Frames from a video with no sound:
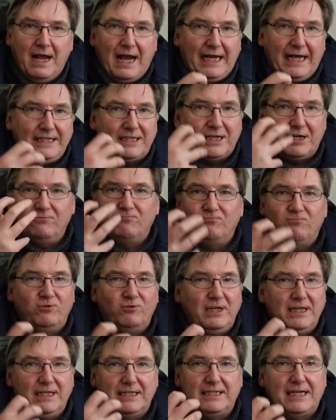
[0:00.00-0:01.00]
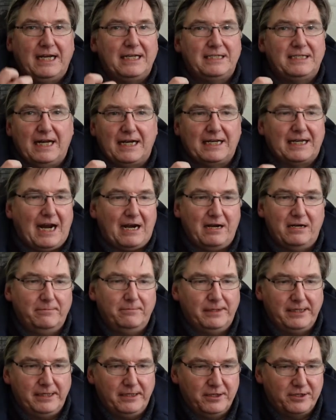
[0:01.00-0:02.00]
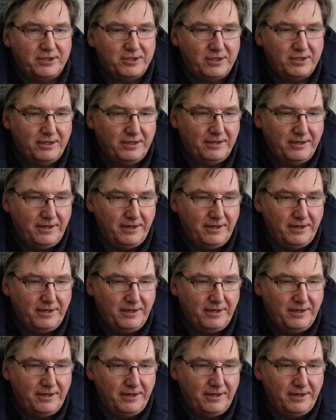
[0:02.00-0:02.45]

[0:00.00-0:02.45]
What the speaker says: and you can really taste that caramelness.